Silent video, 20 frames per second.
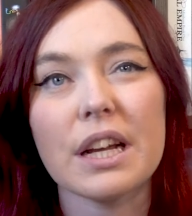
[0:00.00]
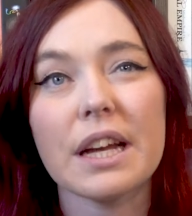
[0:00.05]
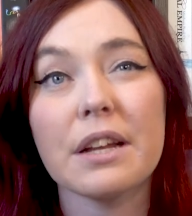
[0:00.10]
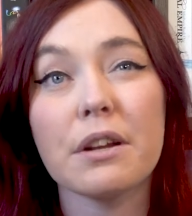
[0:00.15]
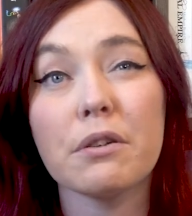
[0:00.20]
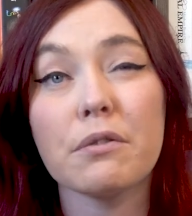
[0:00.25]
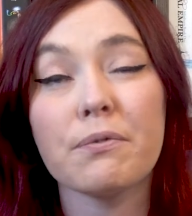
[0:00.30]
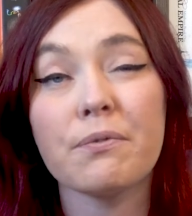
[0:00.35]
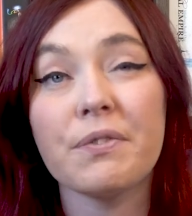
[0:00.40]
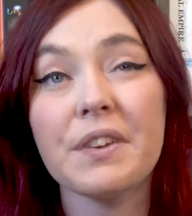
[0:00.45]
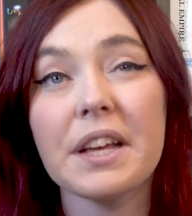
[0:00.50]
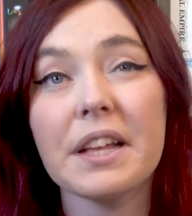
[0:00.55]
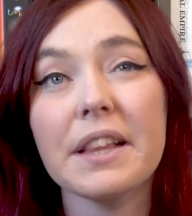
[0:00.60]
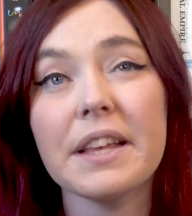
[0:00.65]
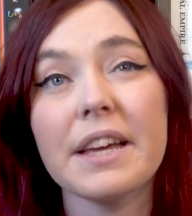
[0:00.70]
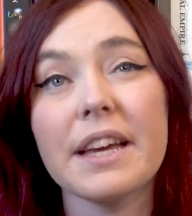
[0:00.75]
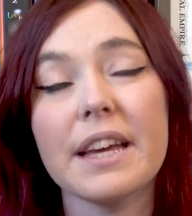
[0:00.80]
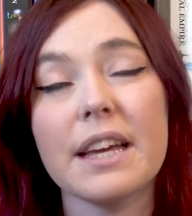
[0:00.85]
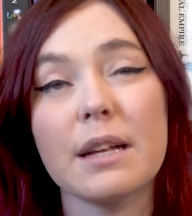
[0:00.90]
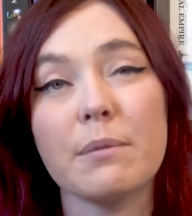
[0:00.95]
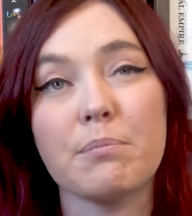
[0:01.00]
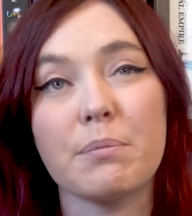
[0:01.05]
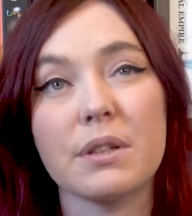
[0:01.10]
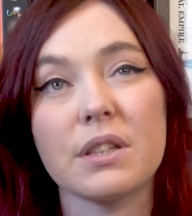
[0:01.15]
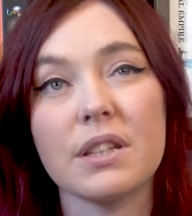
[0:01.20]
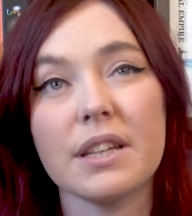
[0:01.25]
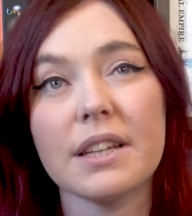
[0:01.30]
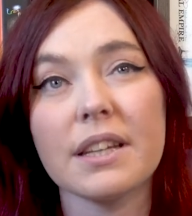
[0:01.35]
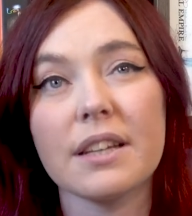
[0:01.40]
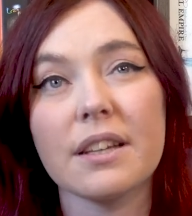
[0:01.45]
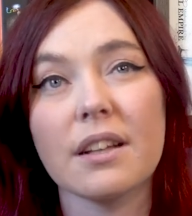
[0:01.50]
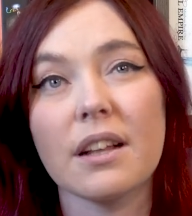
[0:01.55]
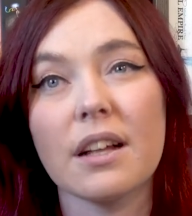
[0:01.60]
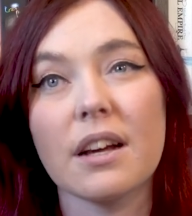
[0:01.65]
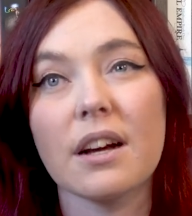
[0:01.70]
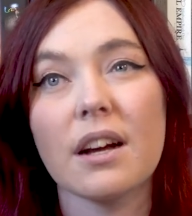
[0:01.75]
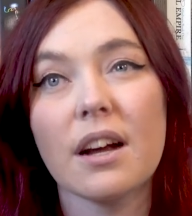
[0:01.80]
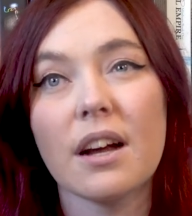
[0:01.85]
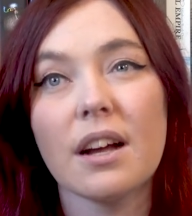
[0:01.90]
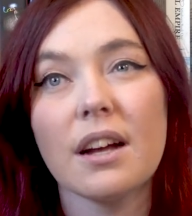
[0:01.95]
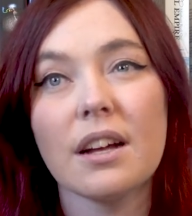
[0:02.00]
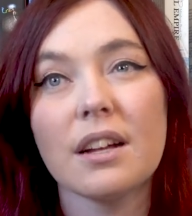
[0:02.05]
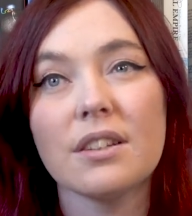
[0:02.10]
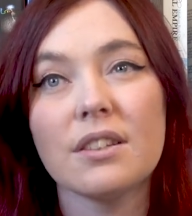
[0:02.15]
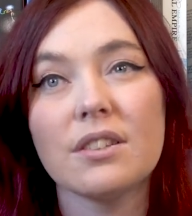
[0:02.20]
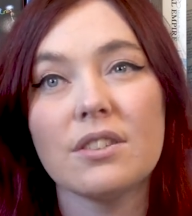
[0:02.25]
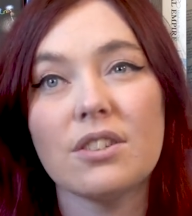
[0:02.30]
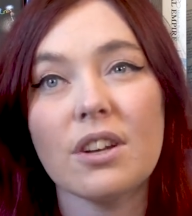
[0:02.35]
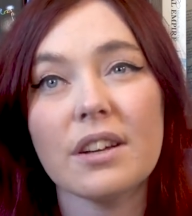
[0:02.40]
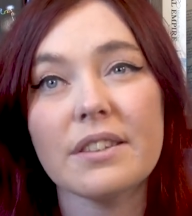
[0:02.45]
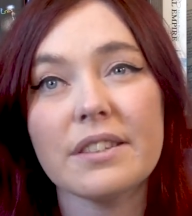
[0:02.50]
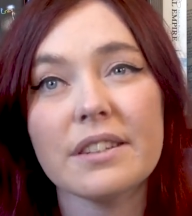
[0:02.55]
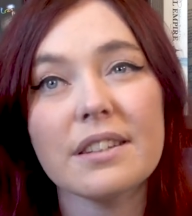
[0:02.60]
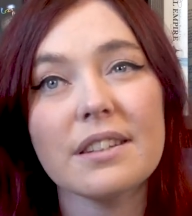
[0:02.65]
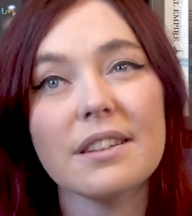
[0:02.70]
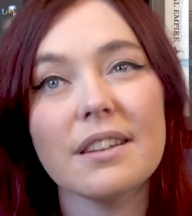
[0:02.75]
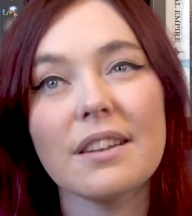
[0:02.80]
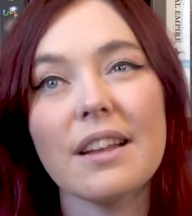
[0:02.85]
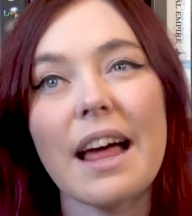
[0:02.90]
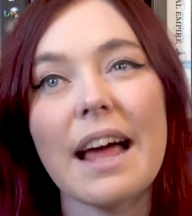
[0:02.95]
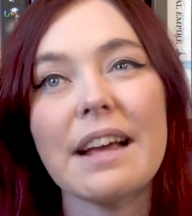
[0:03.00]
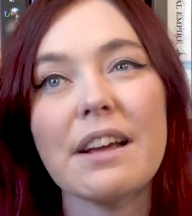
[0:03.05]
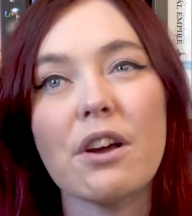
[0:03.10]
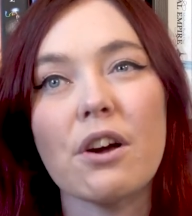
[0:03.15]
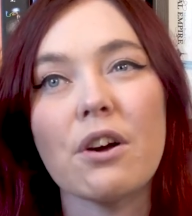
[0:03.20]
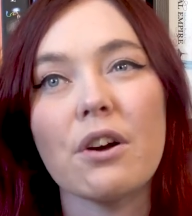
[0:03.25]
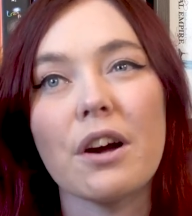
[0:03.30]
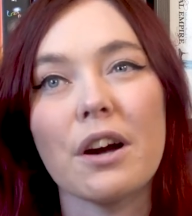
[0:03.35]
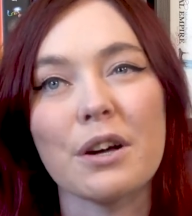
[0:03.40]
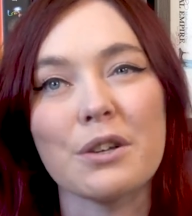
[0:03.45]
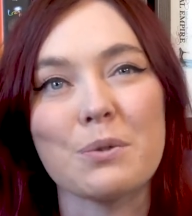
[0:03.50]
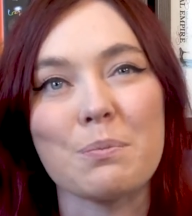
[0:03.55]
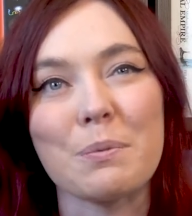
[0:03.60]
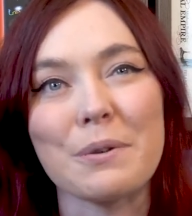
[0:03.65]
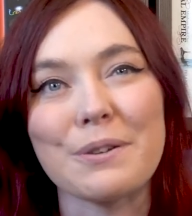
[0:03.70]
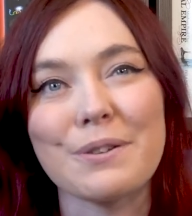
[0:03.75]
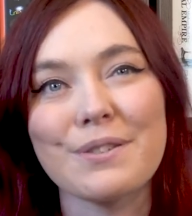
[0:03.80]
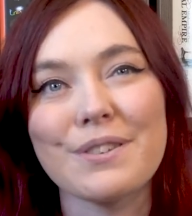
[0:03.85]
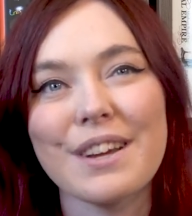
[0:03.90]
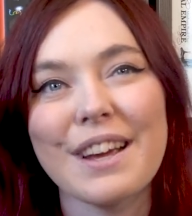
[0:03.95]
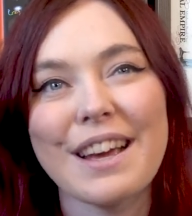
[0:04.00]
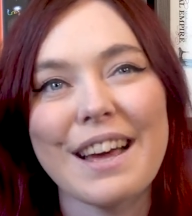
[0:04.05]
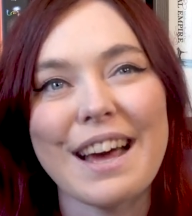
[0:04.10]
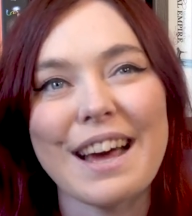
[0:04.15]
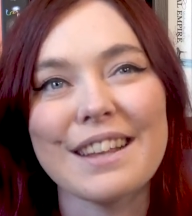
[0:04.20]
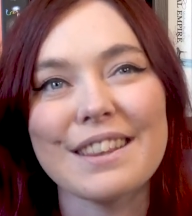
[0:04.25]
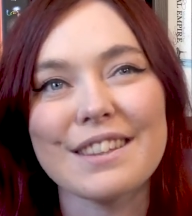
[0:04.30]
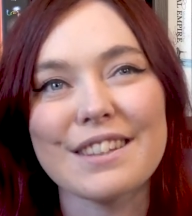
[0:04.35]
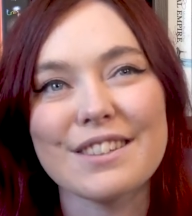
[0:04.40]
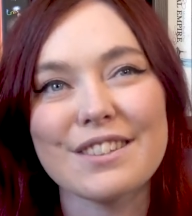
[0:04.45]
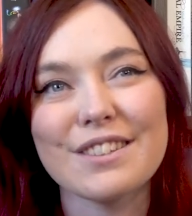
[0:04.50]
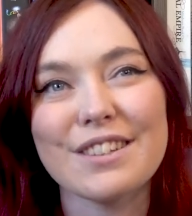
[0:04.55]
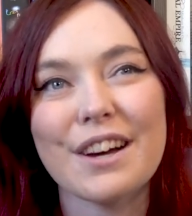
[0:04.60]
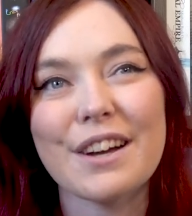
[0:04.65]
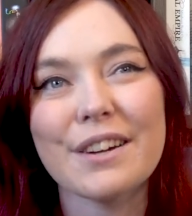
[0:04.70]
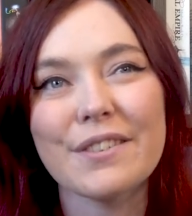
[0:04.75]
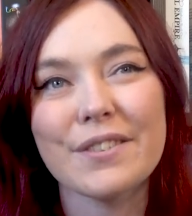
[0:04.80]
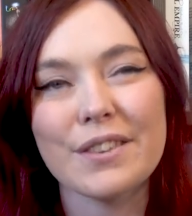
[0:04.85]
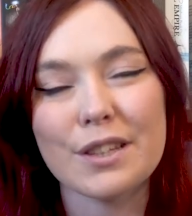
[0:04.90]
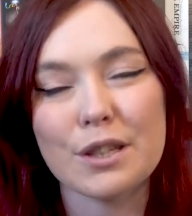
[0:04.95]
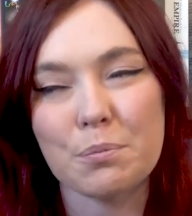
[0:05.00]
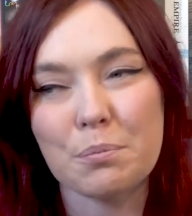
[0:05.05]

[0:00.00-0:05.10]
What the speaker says: And Ophelia in particular doesn't like her husband at the start of this